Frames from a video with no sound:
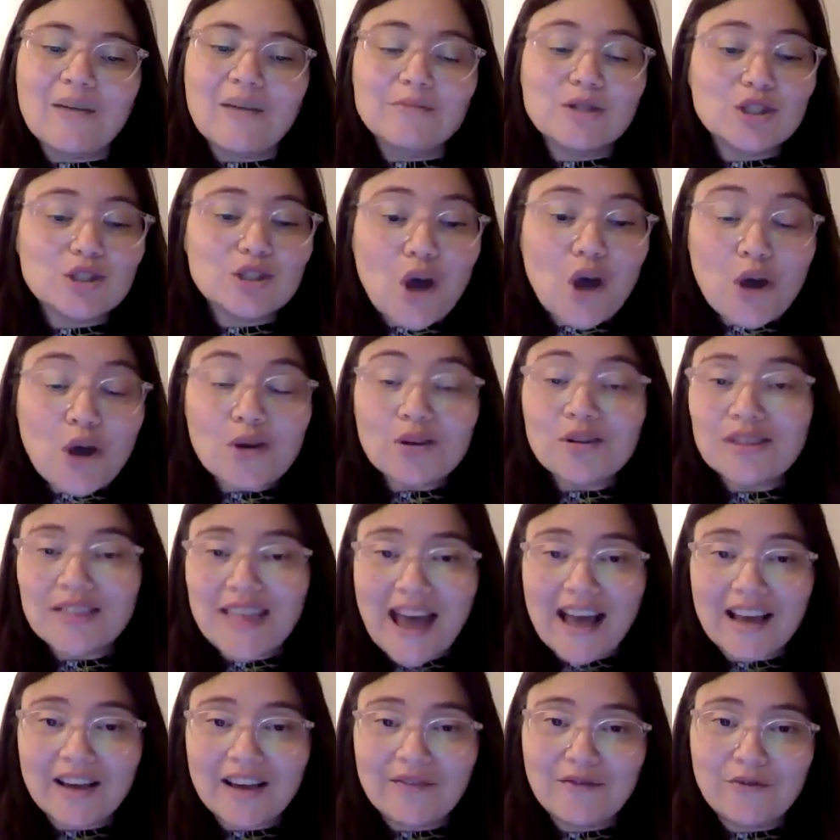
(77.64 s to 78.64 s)
I'm so
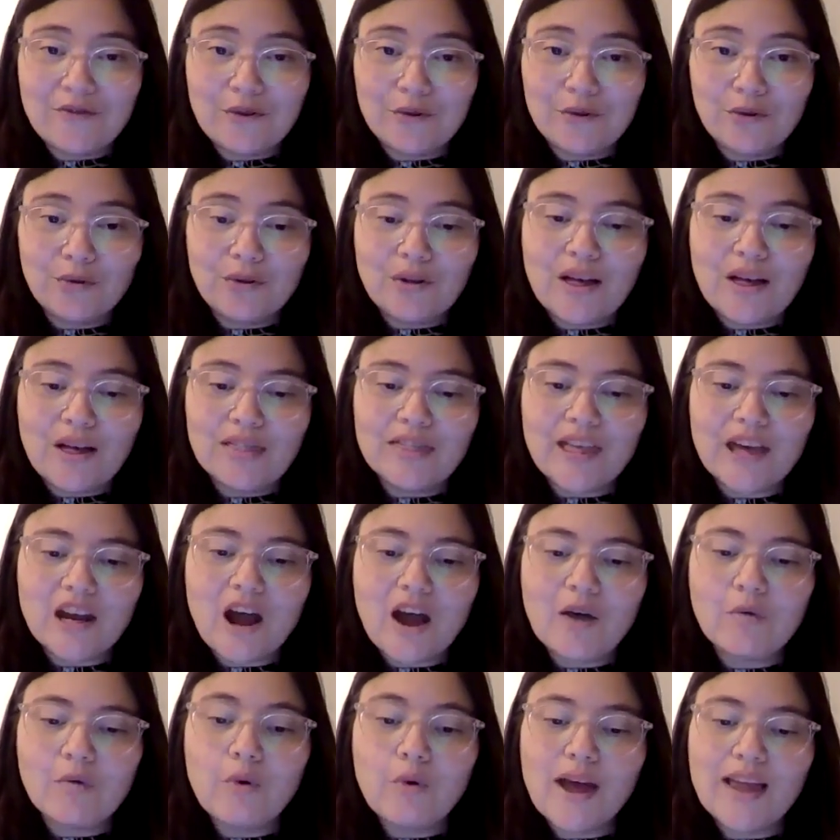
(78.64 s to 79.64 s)
thankful that
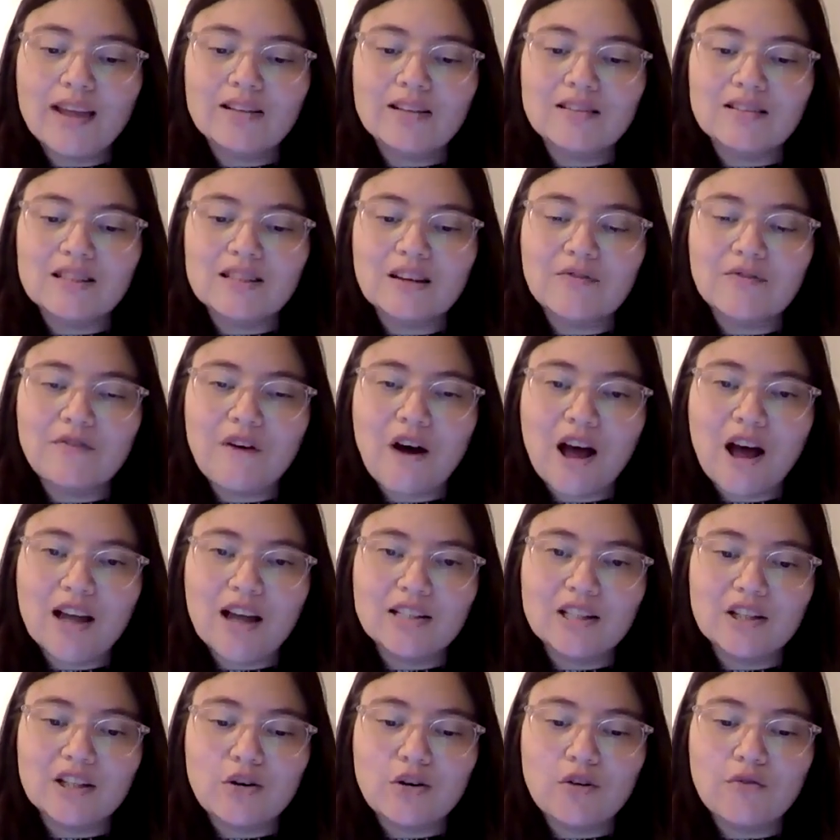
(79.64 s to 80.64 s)
I went to
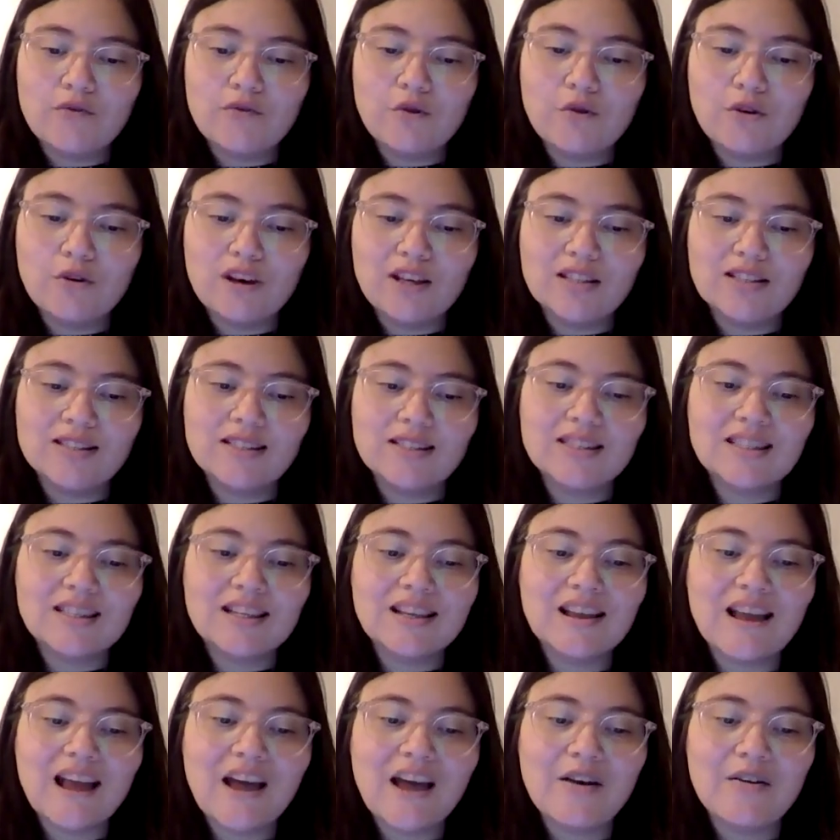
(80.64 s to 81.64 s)
Finding Your Voice.
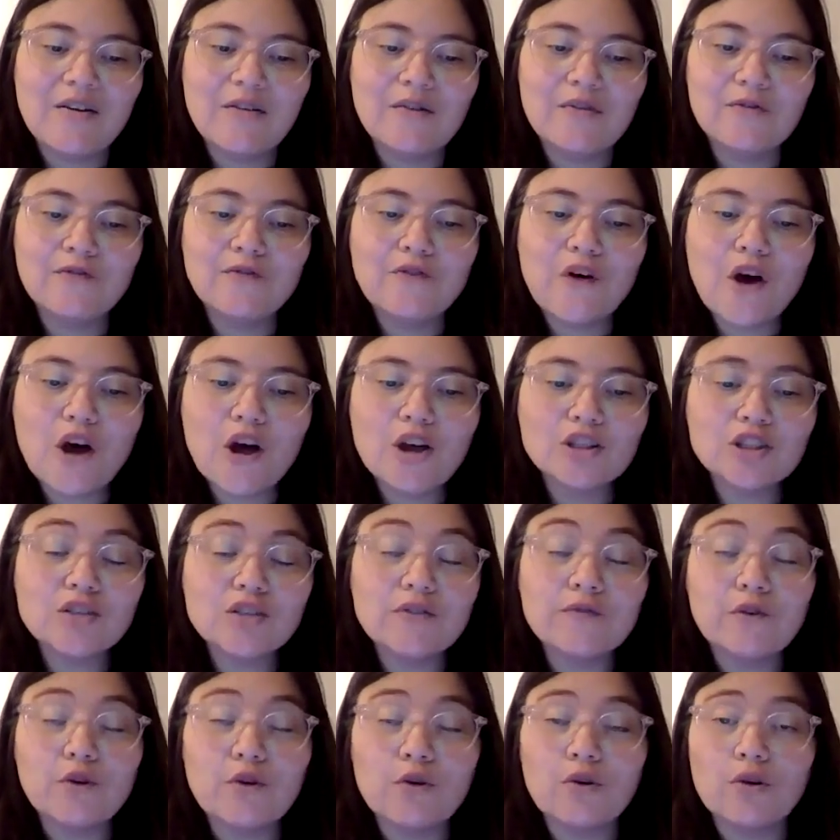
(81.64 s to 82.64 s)
First
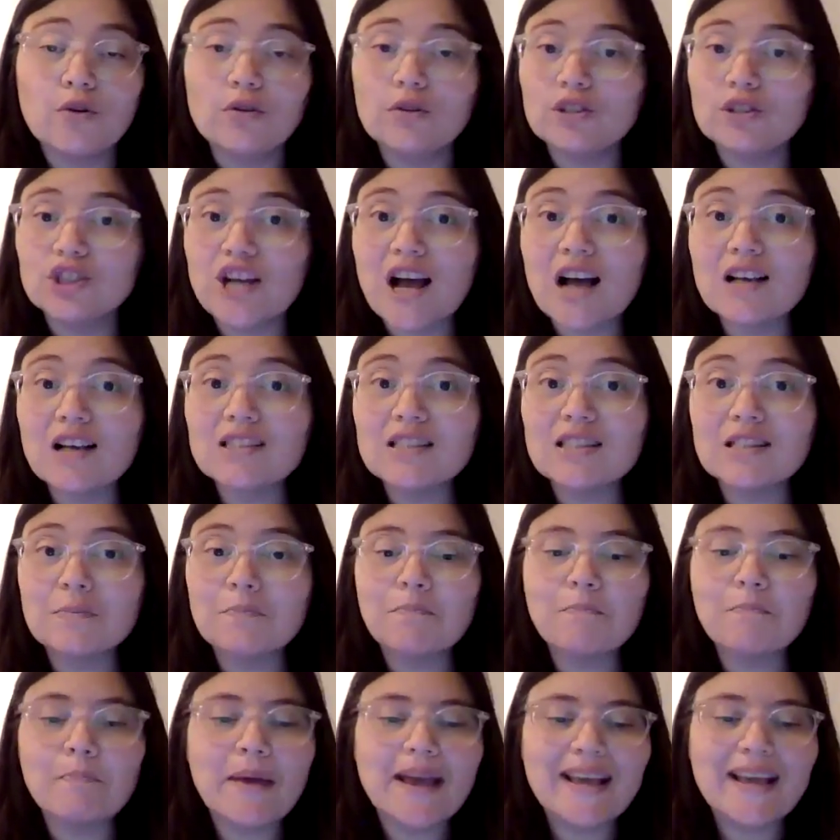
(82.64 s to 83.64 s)
of all, just
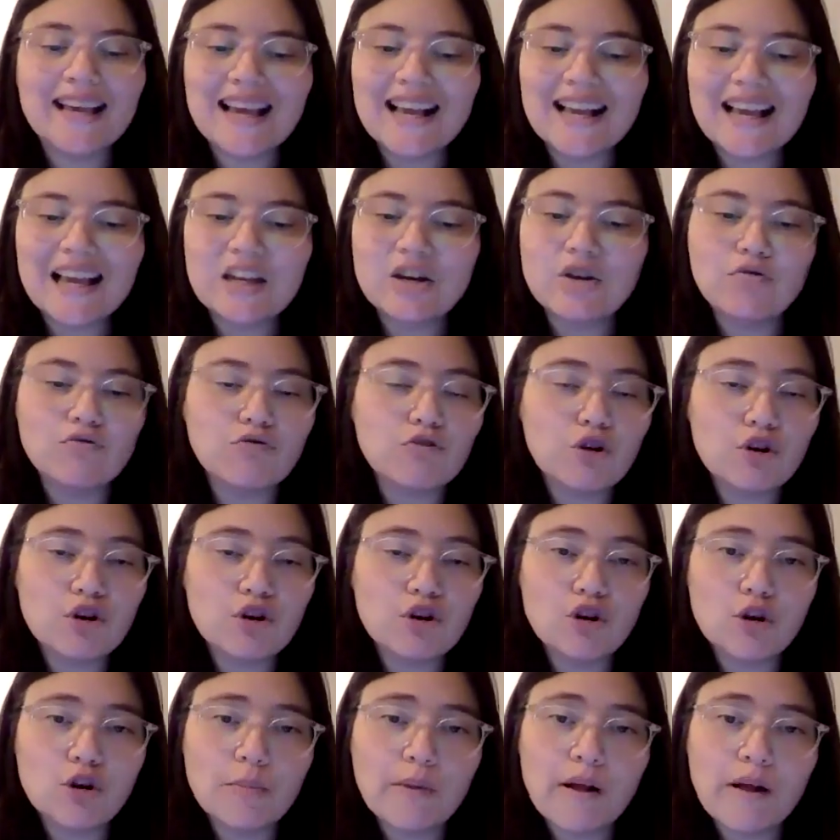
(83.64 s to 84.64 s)
being in a
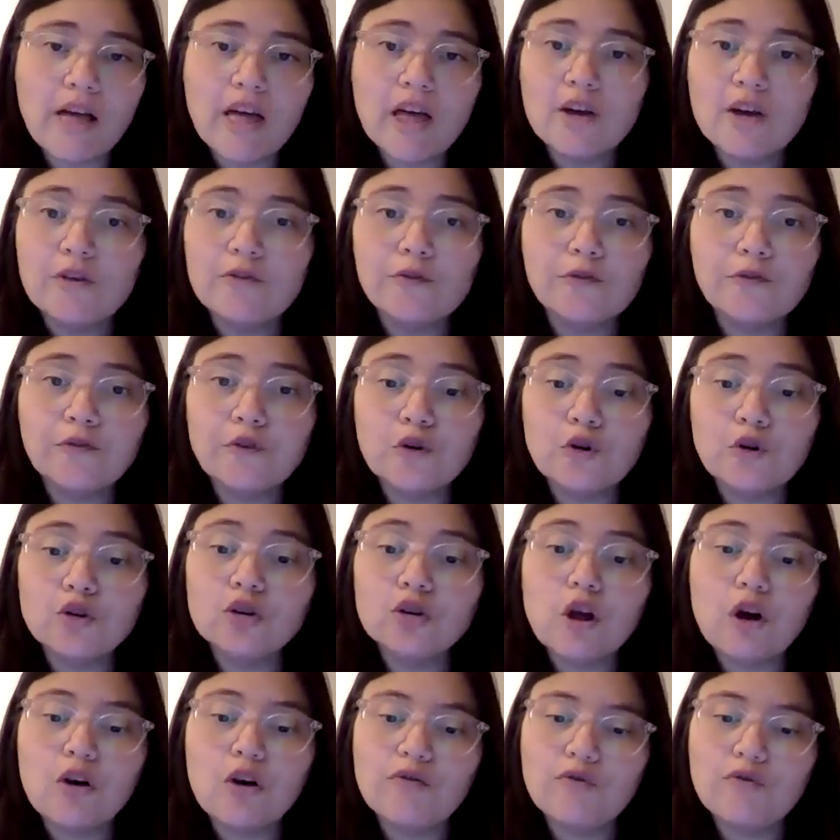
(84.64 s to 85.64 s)
room
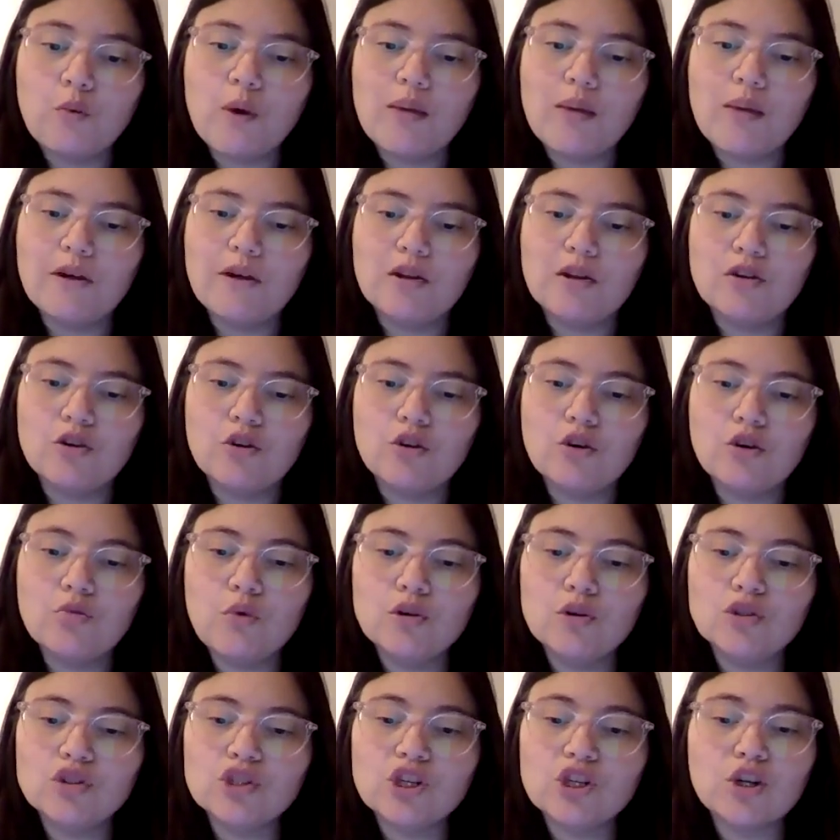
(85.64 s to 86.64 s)
full of women who
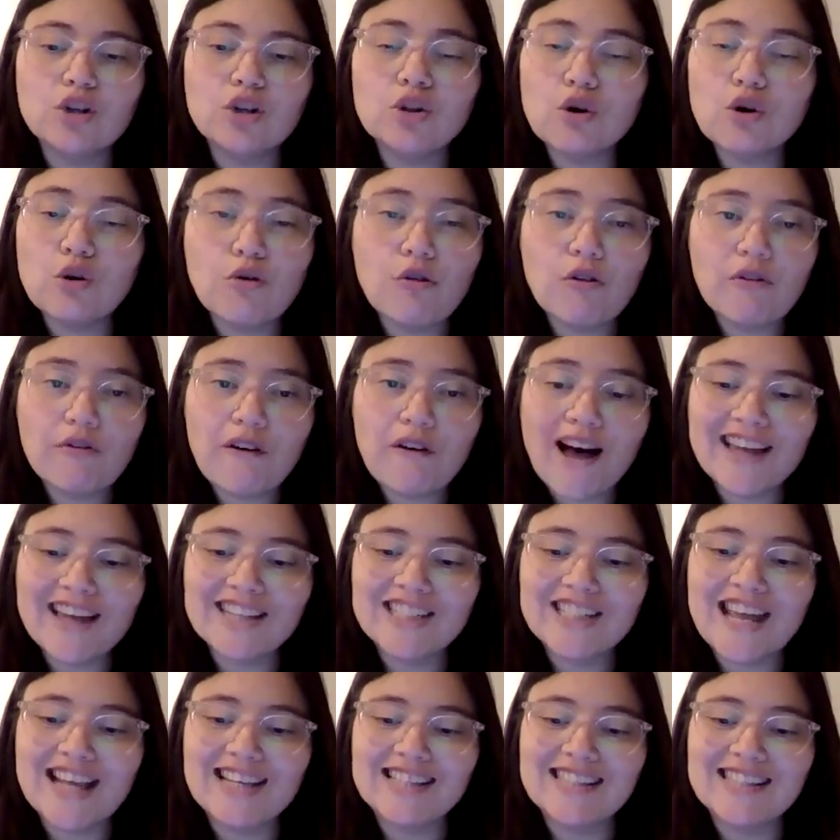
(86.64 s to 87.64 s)
want to glorify
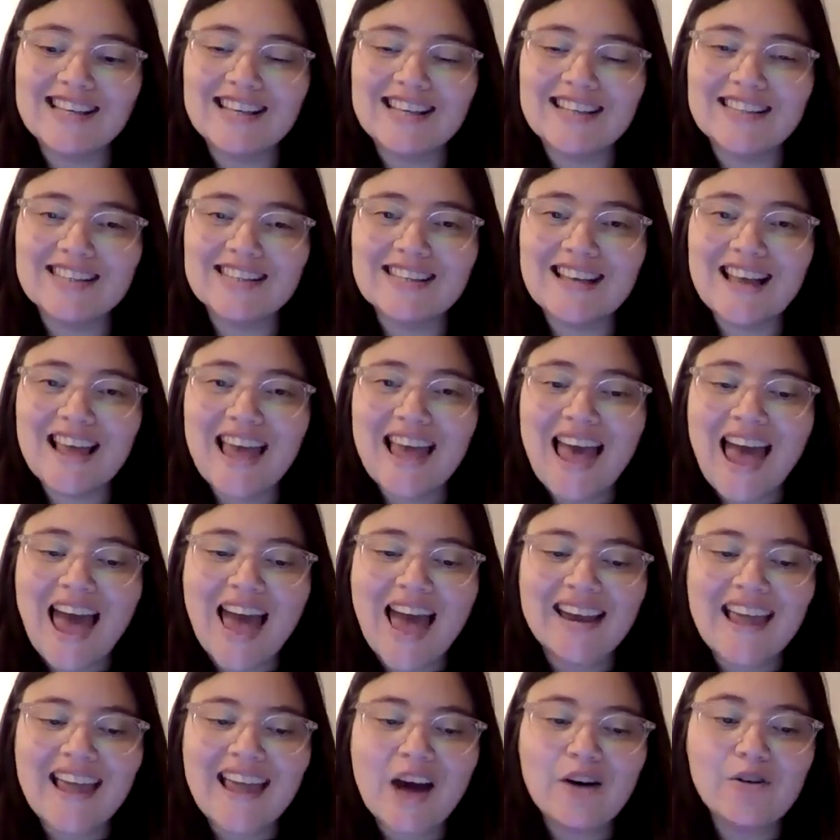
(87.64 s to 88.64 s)
Jesus
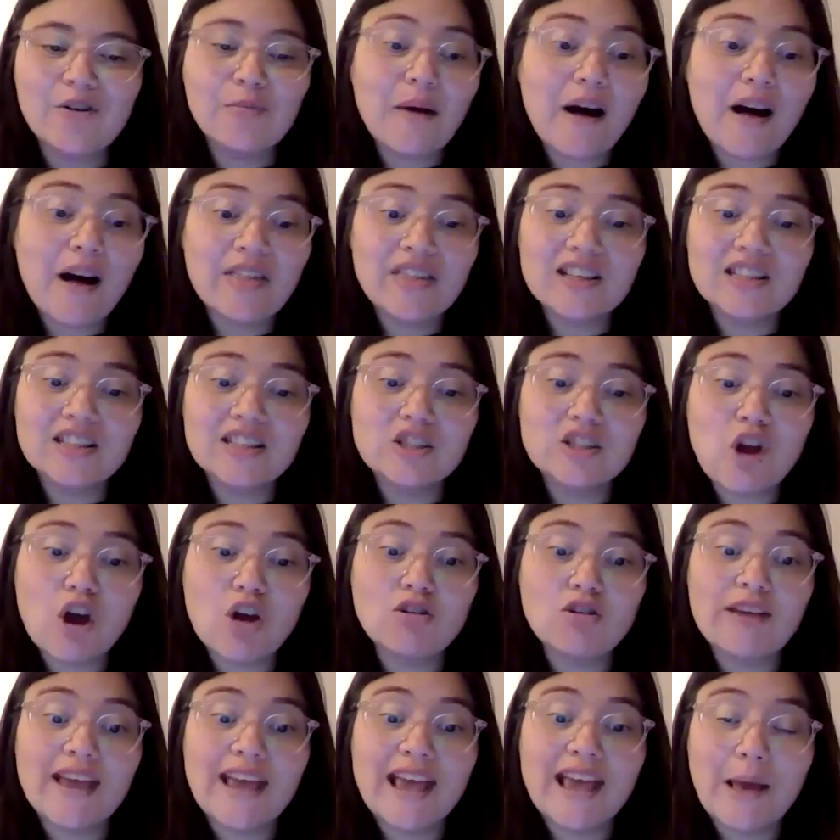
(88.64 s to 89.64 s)
and help others
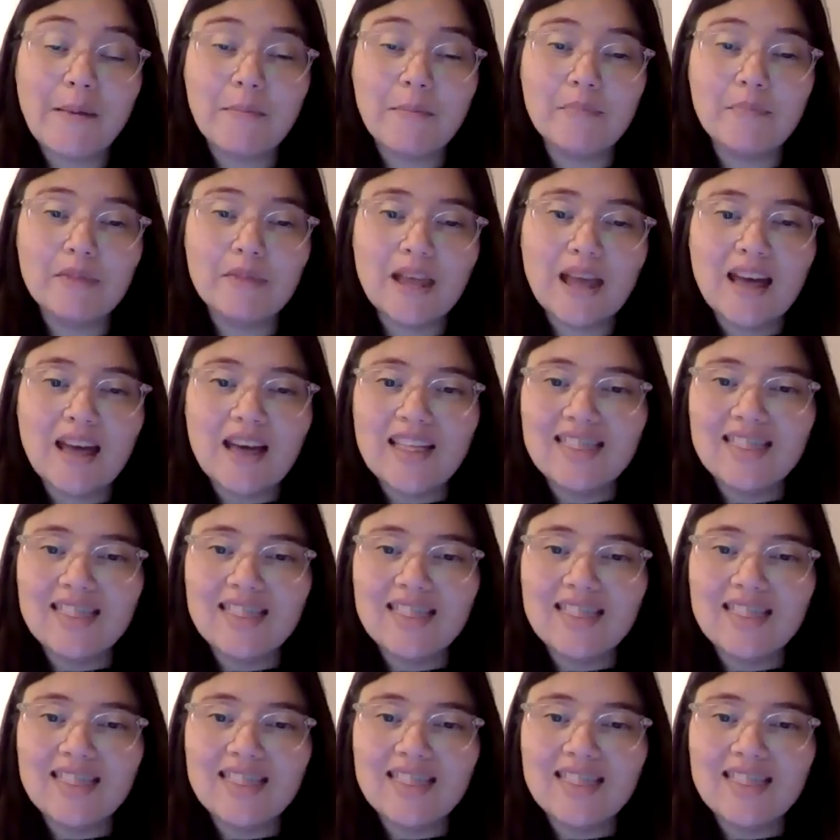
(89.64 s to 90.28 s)
know him,